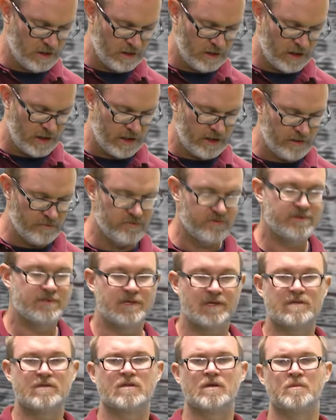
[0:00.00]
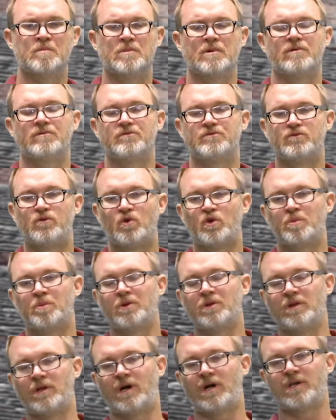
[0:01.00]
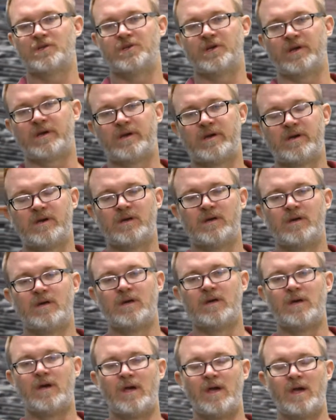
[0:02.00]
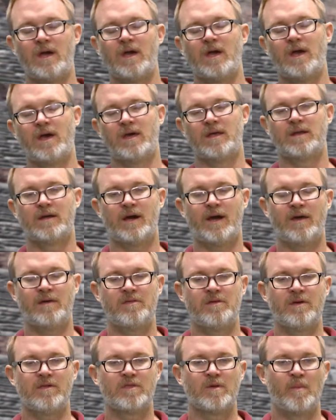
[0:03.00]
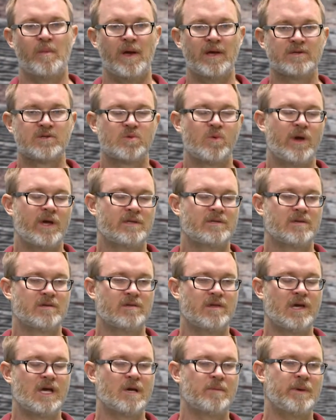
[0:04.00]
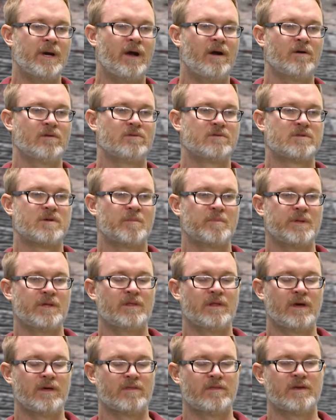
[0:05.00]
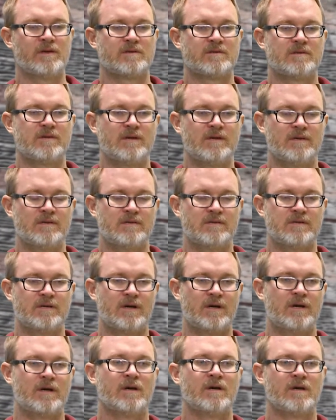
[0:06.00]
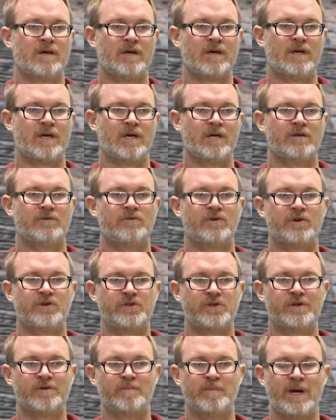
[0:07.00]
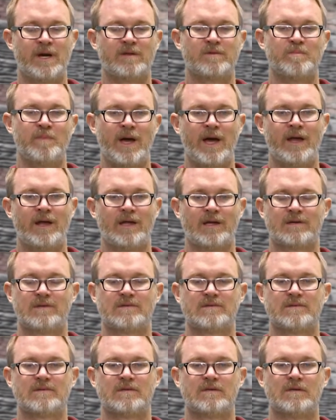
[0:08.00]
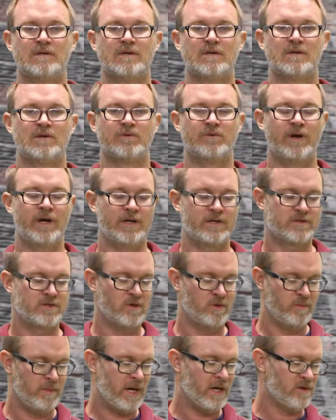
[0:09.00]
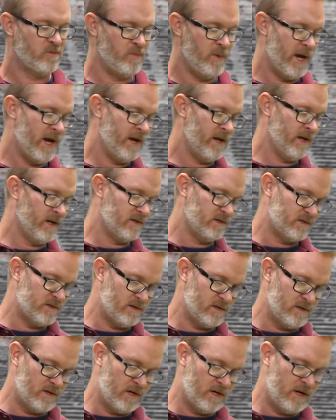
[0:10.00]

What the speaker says: kind of system of formal logic. And I think the best way to think about something like this is in virtue of mathematics. Right? So in mathematics,